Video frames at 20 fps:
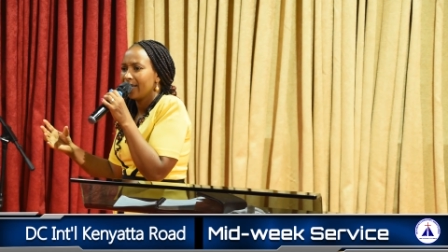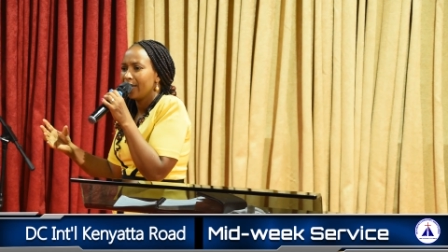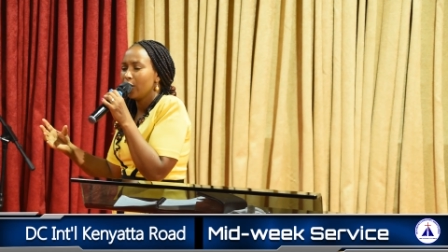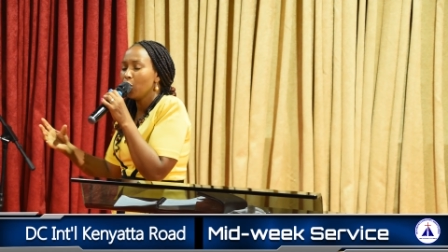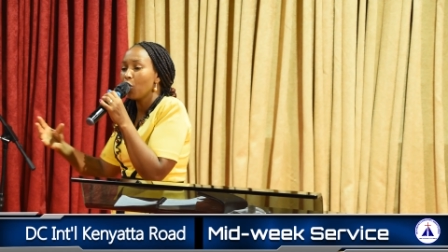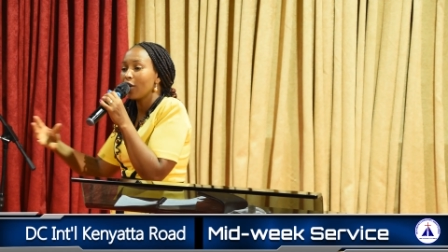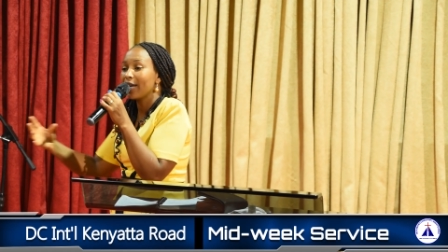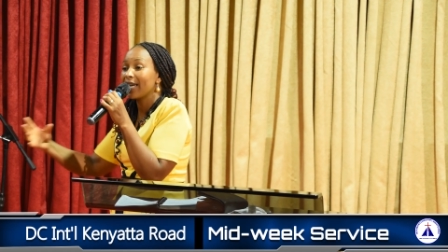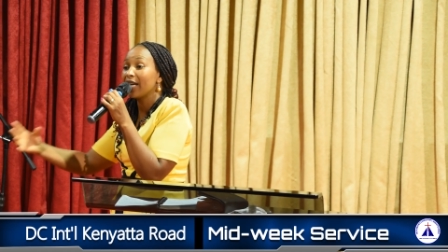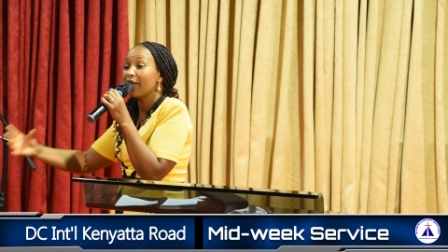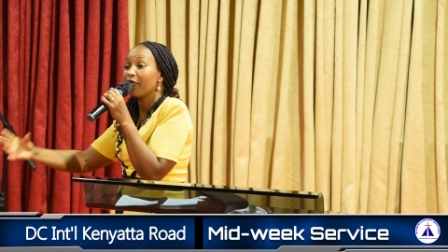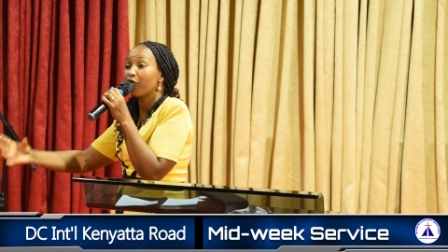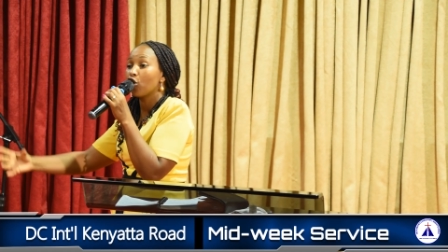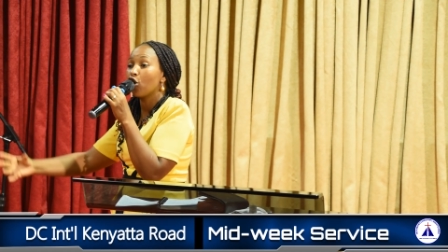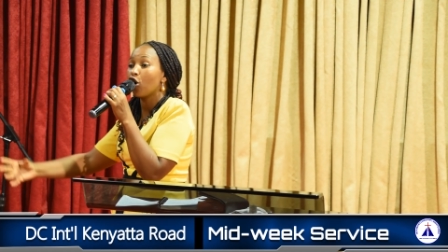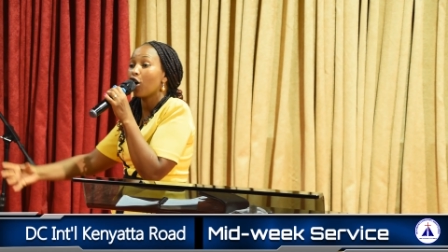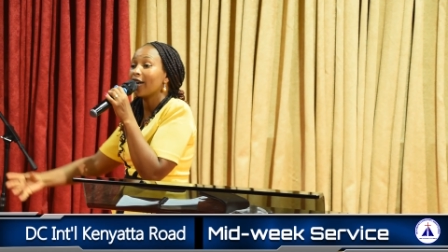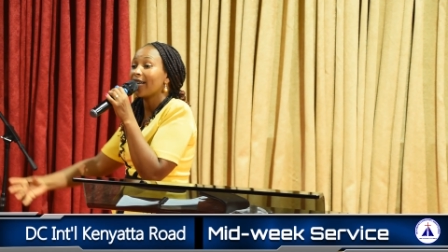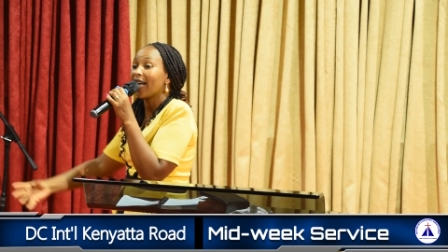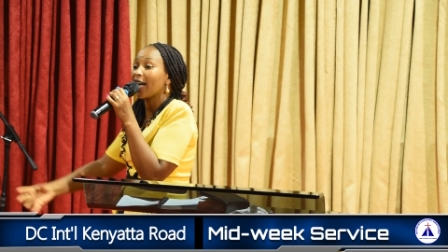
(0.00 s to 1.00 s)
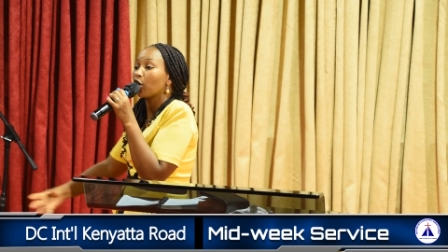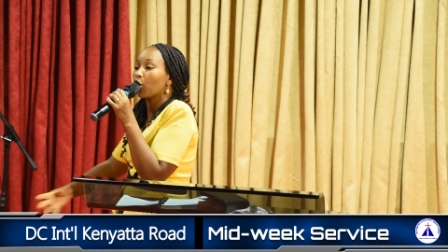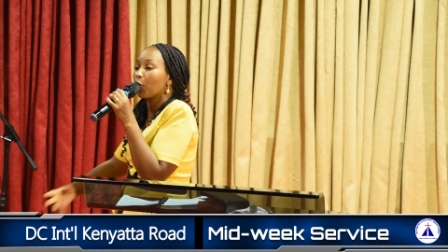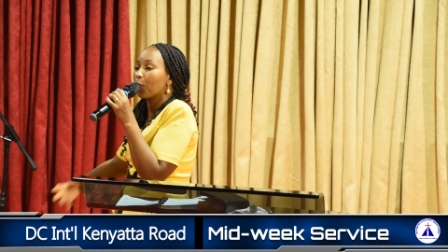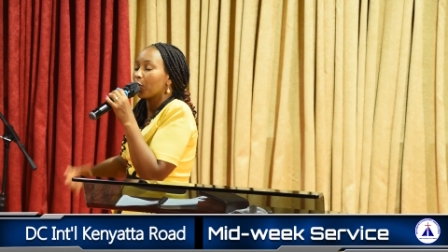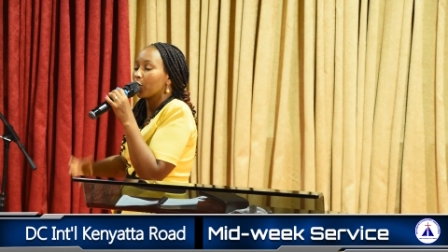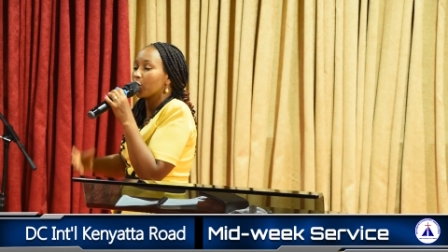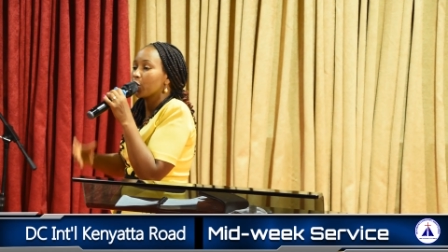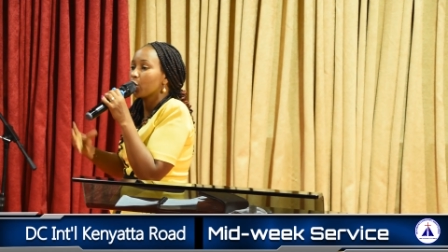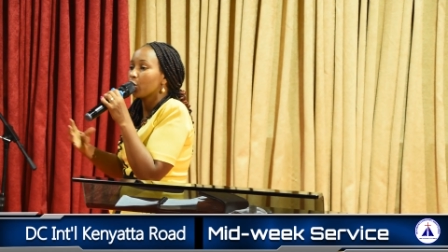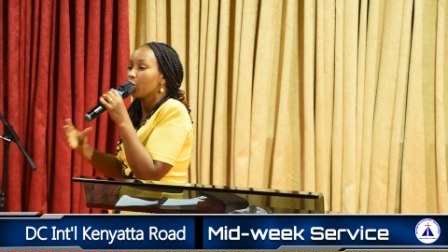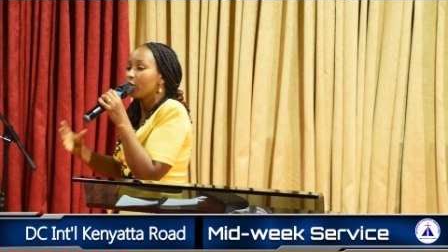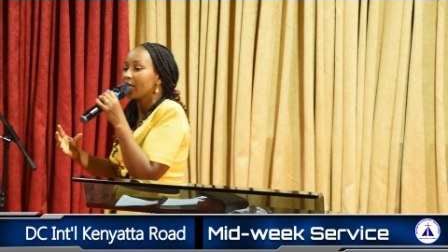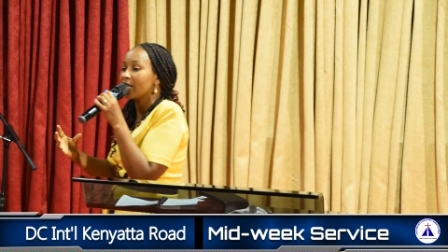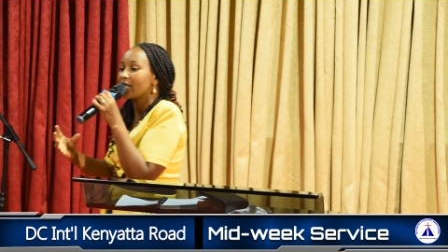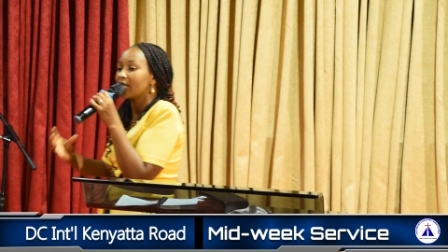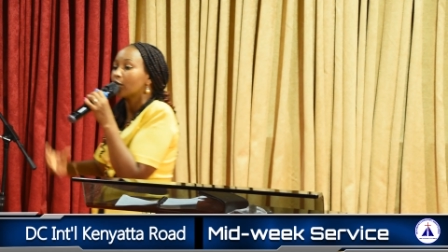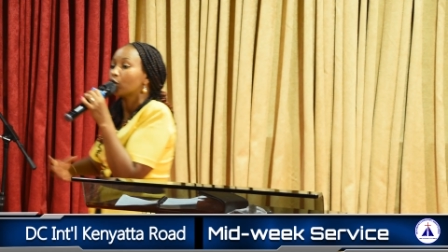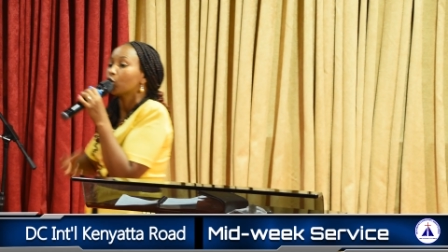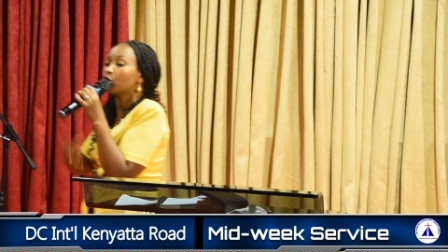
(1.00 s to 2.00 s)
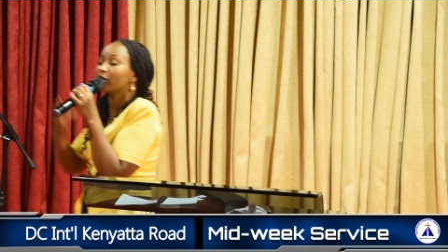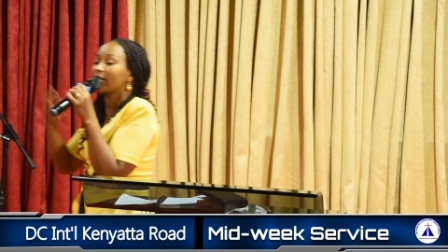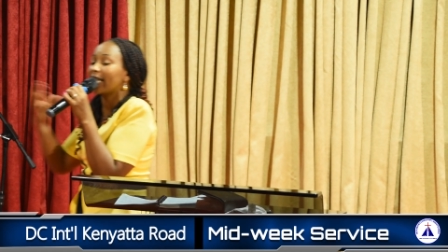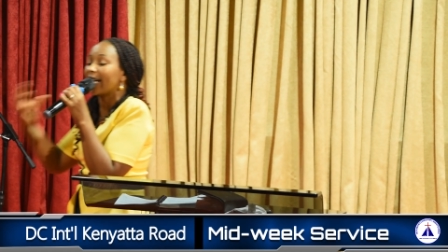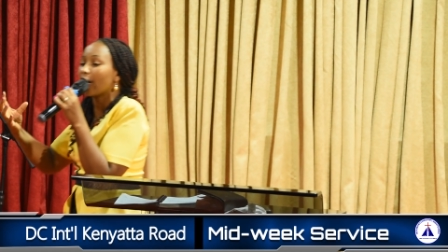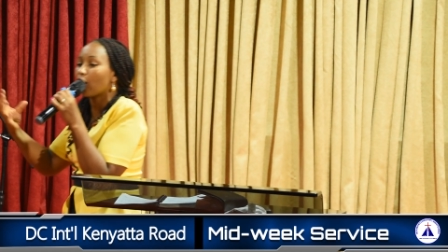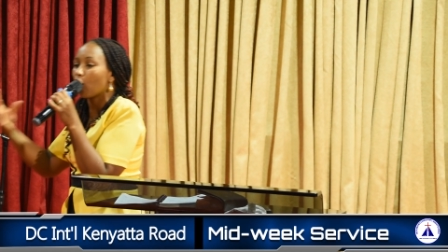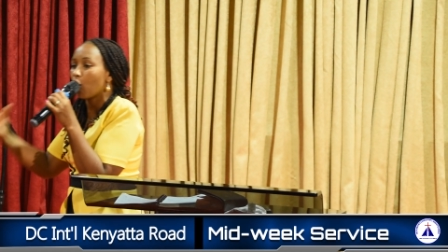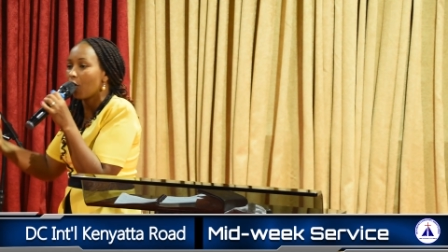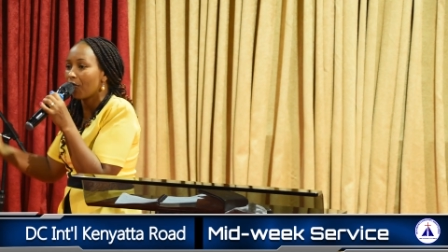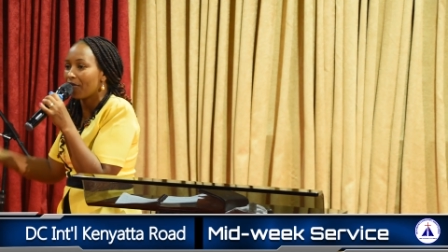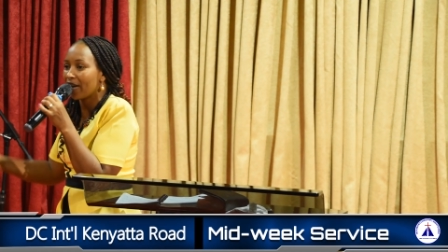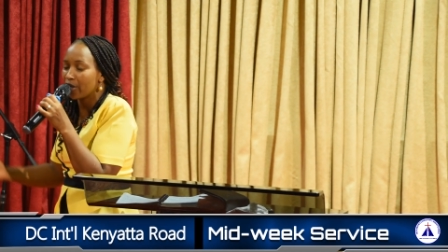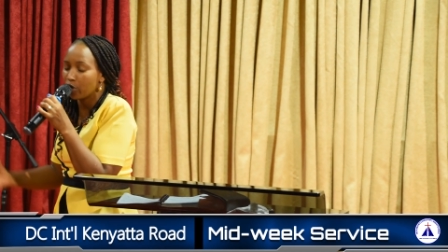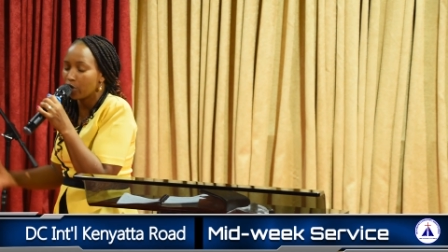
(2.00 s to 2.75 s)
you give God an opportunity to take over